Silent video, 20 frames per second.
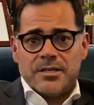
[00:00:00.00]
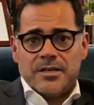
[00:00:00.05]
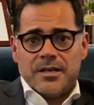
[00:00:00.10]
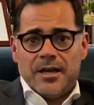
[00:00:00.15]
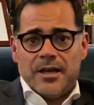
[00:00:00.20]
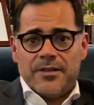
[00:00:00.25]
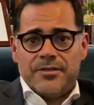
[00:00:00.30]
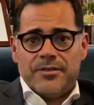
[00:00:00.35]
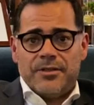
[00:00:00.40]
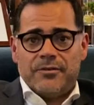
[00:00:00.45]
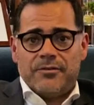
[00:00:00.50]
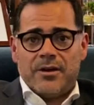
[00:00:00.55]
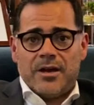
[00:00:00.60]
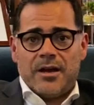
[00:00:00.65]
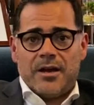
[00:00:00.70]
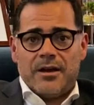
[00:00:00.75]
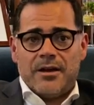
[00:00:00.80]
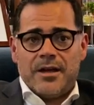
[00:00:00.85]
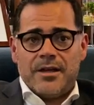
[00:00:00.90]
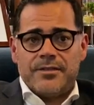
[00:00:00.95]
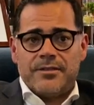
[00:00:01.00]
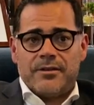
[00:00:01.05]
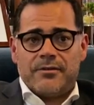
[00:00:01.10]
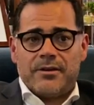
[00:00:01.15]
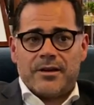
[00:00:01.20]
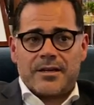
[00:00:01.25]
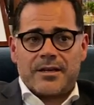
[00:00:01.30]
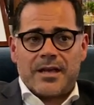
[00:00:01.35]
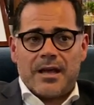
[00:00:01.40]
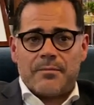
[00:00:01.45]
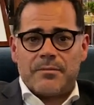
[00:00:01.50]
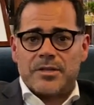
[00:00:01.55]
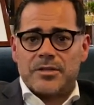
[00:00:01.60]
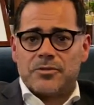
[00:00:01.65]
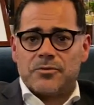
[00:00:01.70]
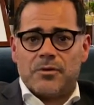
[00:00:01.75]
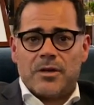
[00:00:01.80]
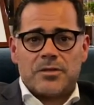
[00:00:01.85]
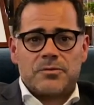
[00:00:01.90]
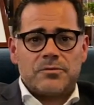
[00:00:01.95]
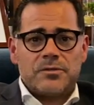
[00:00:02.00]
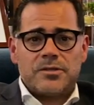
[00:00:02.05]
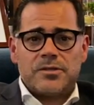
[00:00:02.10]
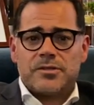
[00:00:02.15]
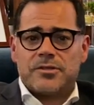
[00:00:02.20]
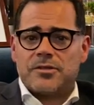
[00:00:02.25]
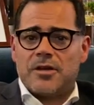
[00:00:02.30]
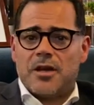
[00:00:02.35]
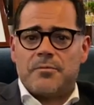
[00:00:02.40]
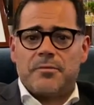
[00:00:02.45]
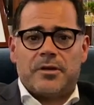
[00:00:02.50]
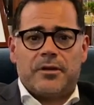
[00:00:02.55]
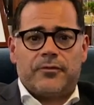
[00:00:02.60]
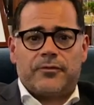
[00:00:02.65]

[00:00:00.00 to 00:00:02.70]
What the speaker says: and they are coming to us with so many